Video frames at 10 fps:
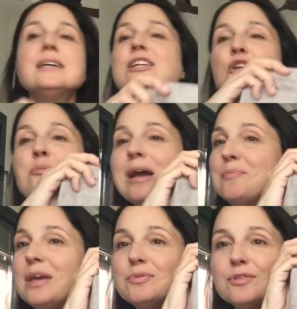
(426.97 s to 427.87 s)
You might
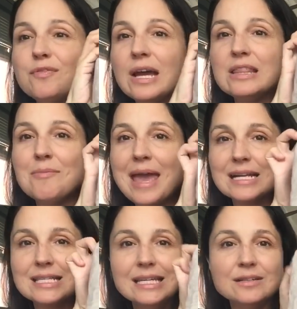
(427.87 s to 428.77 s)
be able to find the
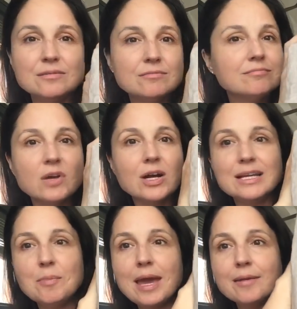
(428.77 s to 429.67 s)
magazine on
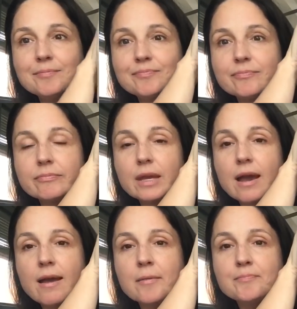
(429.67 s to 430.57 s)
eBay.
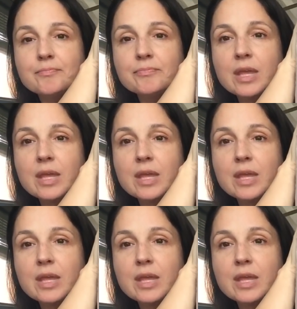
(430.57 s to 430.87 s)
And